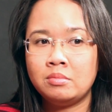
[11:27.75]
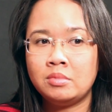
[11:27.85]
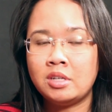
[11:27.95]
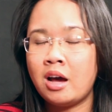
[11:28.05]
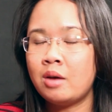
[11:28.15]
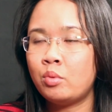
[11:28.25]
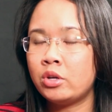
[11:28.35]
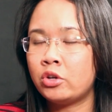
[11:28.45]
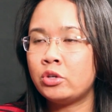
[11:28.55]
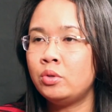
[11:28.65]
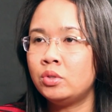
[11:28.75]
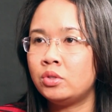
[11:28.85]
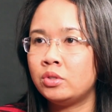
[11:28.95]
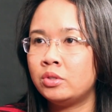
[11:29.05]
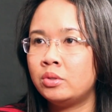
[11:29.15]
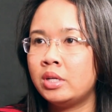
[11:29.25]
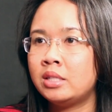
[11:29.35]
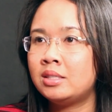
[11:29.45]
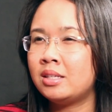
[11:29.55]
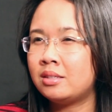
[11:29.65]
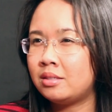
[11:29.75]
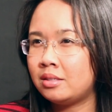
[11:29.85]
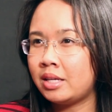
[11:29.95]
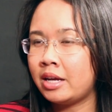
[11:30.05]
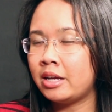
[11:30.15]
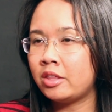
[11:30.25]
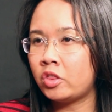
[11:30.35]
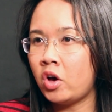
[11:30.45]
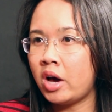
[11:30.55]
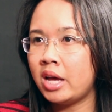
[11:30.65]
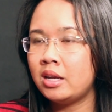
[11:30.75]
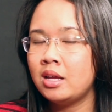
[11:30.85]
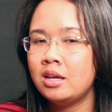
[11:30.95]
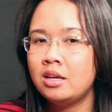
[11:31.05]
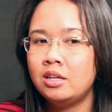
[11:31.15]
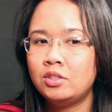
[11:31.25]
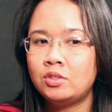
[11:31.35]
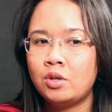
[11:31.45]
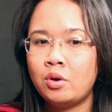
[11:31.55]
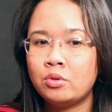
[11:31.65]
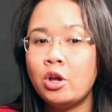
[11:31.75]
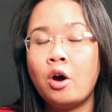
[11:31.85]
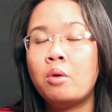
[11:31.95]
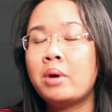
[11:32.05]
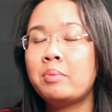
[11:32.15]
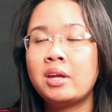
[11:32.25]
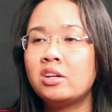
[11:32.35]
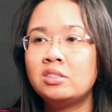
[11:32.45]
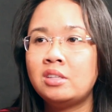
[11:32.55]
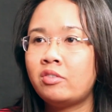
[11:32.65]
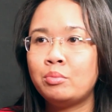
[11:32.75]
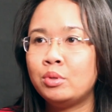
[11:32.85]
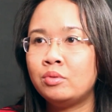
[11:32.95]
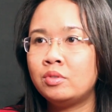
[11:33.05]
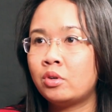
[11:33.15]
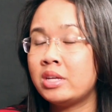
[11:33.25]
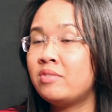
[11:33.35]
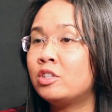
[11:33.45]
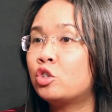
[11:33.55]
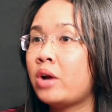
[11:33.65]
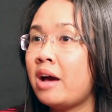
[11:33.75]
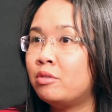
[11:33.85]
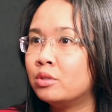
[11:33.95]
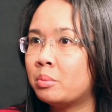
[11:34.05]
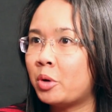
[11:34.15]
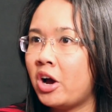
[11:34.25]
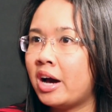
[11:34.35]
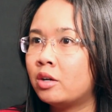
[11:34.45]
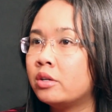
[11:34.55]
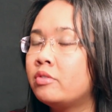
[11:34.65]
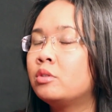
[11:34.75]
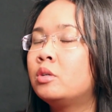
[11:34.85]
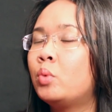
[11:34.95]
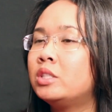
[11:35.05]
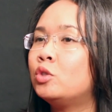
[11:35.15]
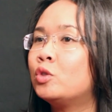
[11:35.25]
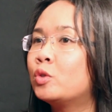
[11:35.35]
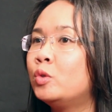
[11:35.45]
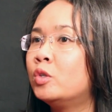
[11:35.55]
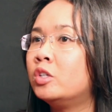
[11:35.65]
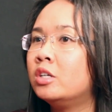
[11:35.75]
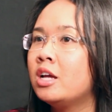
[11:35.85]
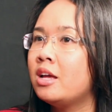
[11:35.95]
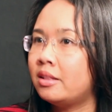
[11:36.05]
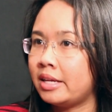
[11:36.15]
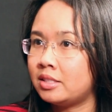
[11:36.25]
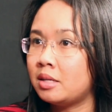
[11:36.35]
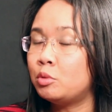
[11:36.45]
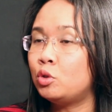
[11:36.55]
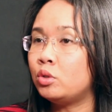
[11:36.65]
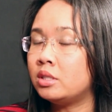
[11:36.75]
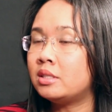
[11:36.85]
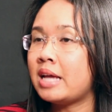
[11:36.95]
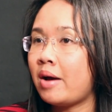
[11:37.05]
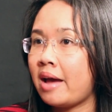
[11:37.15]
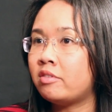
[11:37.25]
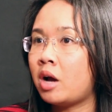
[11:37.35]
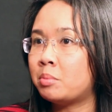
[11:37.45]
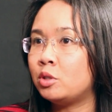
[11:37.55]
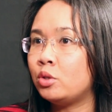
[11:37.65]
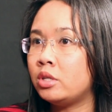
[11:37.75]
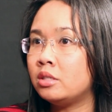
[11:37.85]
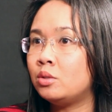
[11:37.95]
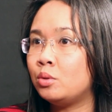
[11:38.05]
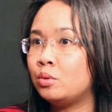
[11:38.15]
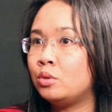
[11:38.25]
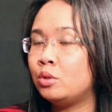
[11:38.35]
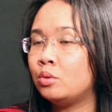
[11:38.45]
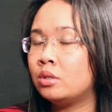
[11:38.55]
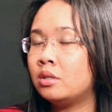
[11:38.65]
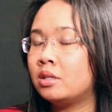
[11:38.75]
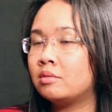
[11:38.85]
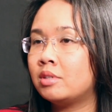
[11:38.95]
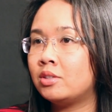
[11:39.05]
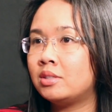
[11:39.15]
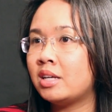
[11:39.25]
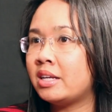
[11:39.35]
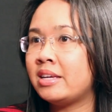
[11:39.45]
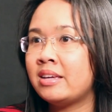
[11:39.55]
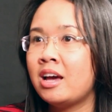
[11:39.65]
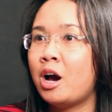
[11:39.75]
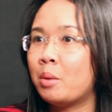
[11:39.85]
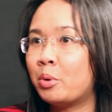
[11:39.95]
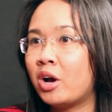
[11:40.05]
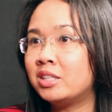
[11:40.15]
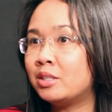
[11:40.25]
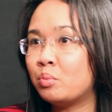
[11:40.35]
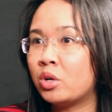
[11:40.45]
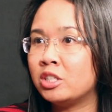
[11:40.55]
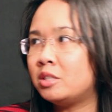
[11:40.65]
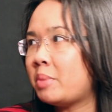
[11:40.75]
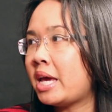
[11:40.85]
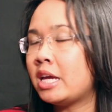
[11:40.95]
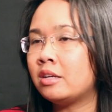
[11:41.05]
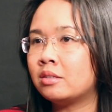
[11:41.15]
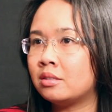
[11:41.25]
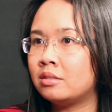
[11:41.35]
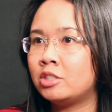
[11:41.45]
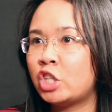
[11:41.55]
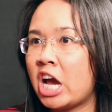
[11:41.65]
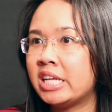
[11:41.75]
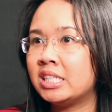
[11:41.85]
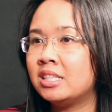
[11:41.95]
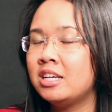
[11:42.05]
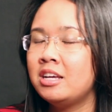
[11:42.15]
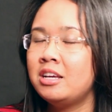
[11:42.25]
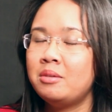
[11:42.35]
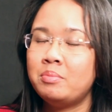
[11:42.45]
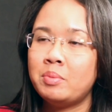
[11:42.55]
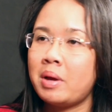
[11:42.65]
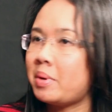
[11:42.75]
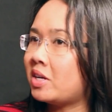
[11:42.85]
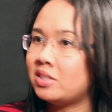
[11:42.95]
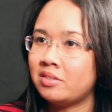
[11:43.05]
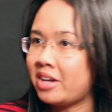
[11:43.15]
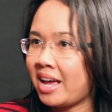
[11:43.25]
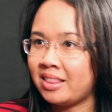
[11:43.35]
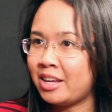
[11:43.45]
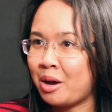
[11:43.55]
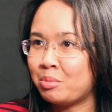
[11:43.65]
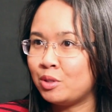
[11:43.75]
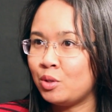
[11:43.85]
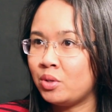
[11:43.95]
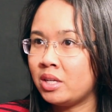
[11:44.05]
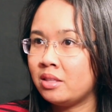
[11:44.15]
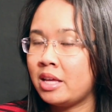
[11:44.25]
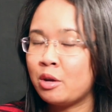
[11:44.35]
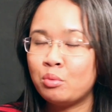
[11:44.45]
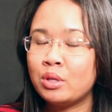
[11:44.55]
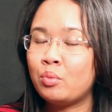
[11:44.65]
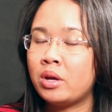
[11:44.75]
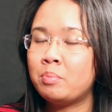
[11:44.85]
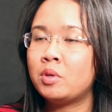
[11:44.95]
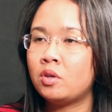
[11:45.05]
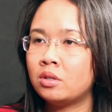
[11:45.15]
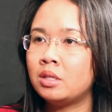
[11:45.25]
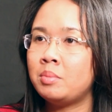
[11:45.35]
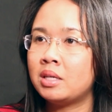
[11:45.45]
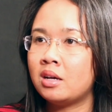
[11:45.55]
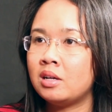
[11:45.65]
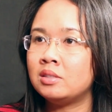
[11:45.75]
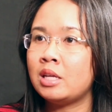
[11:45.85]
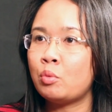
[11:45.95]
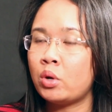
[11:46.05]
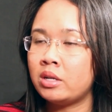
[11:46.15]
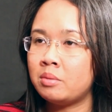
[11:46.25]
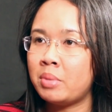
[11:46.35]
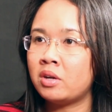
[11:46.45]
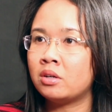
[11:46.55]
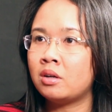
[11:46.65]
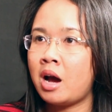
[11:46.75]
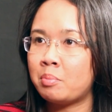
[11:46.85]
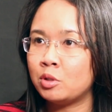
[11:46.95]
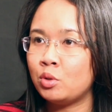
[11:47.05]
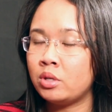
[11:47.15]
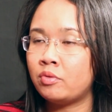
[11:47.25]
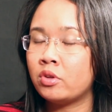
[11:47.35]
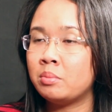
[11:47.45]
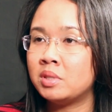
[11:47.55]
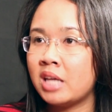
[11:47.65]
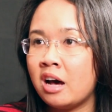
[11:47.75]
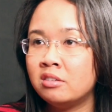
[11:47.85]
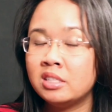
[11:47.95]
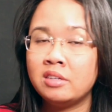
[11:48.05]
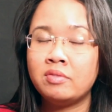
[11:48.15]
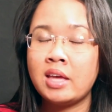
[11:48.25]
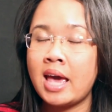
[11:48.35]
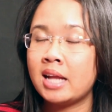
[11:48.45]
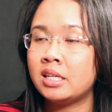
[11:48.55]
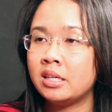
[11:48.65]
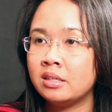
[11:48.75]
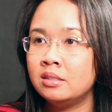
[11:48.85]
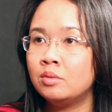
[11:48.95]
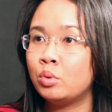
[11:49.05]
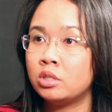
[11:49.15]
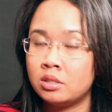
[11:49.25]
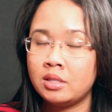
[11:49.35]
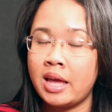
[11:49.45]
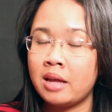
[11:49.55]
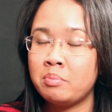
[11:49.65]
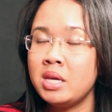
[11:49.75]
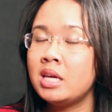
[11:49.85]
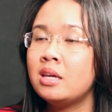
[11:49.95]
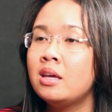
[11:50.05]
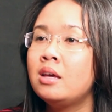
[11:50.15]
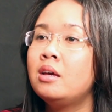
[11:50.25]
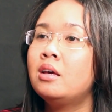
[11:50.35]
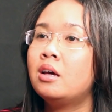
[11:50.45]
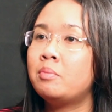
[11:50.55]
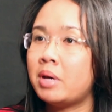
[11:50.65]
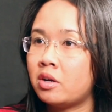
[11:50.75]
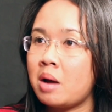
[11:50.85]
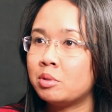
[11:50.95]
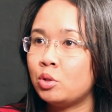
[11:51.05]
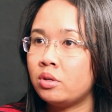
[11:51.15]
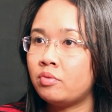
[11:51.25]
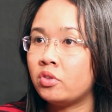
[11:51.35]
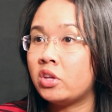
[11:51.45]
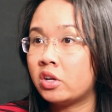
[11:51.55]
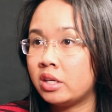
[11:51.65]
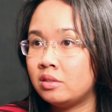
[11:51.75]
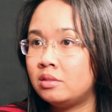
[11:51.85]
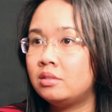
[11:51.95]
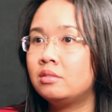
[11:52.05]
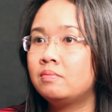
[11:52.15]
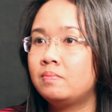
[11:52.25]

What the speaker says: not what you're used to. It's a scary thought. So no, my parents never moved or even traveled abroad or even went to school. Like some students now have the opportunity to do a study abroad somewhere in Spain or China, but my parents never had that opportunity. They only went purely because they wanted a better opportunity for themselves, and if they had kids, which they had me, a better opportunity for their kids.